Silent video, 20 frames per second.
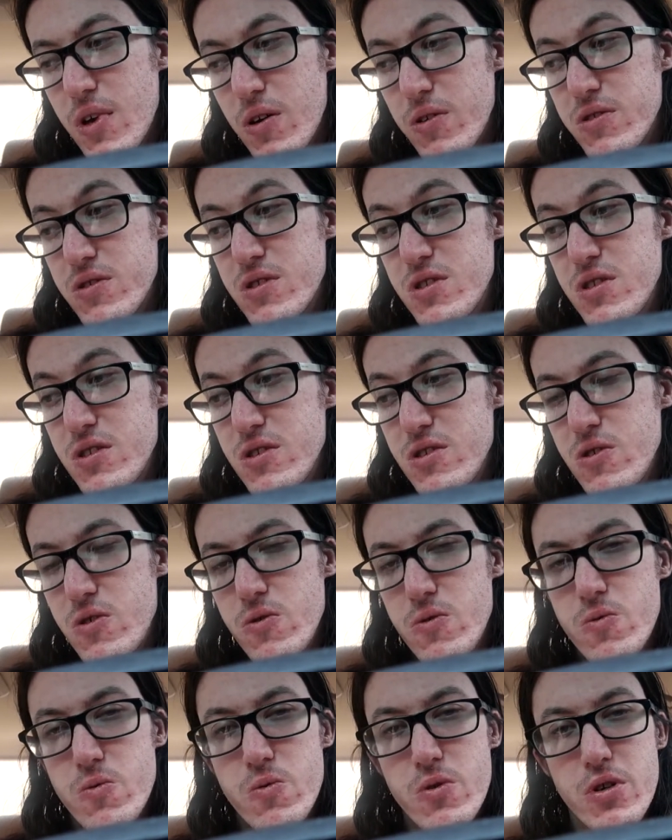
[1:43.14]
I'll see
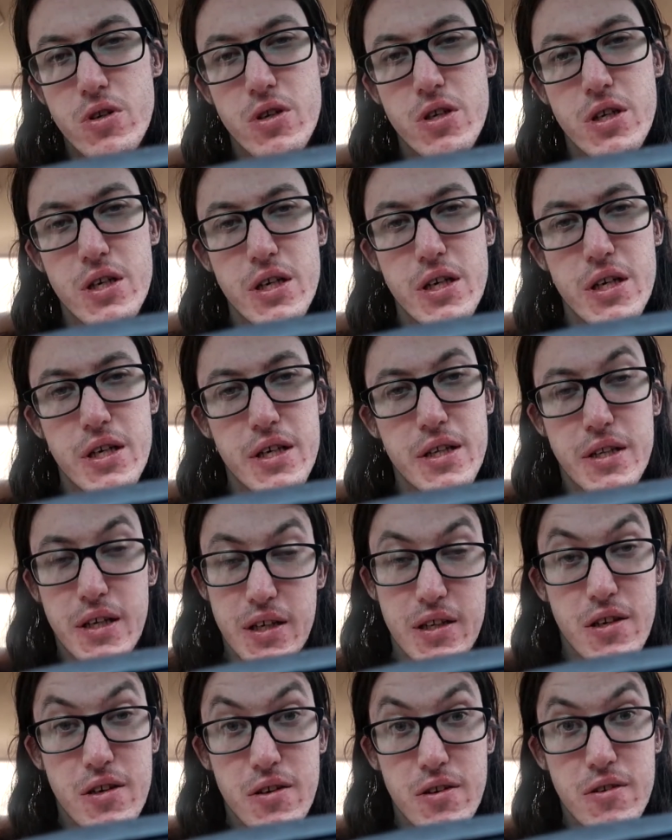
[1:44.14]
you
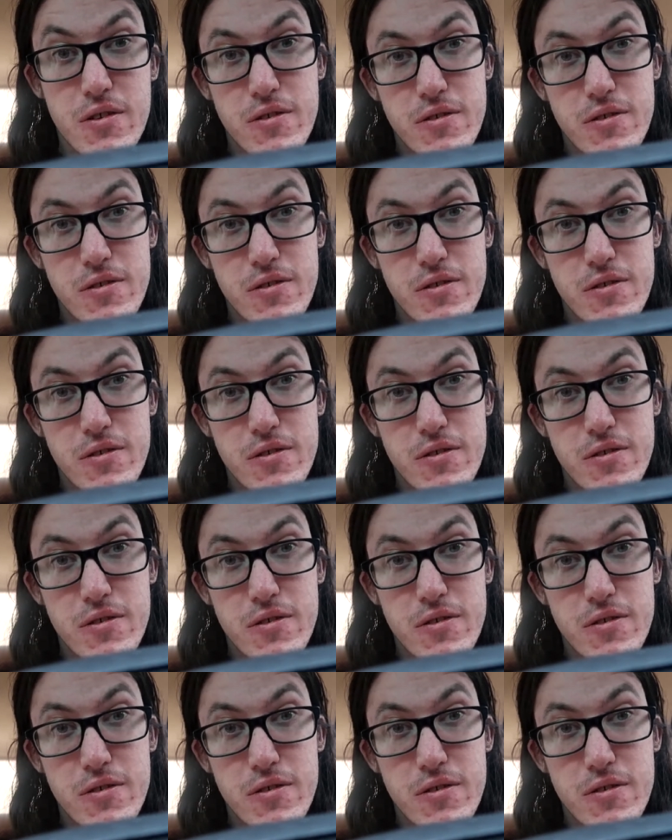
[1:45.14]
later.